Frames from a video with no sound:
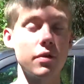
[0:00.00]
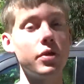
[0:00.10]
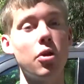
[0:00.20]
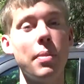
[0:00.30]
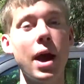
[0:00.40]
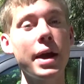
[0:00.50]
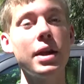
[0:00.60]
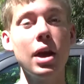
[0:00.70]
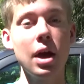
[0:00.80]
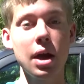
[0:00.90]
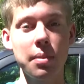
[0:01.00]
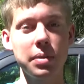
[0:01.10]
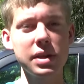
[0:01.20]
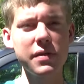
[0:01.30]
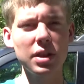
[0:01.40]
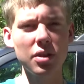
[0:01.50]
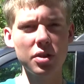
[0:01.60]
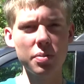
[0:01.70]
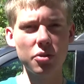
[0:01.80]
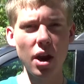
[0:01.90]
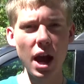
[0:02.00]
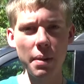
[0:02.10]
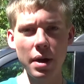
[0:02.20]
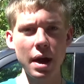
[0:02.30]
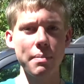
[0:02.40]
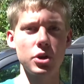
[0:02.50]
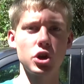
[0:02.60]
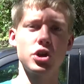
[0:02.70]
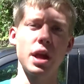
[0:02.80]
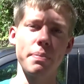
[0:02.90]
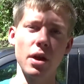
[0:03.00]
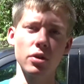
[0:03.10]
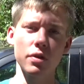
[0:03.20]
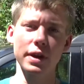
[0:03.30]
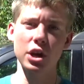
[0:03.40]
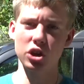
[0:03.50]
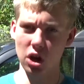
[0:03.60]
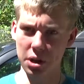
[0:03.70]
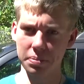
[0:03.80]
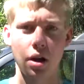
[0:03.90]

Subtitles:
So if you don't mind, please leave a little subscribe. Make sure you turn that bell notification on.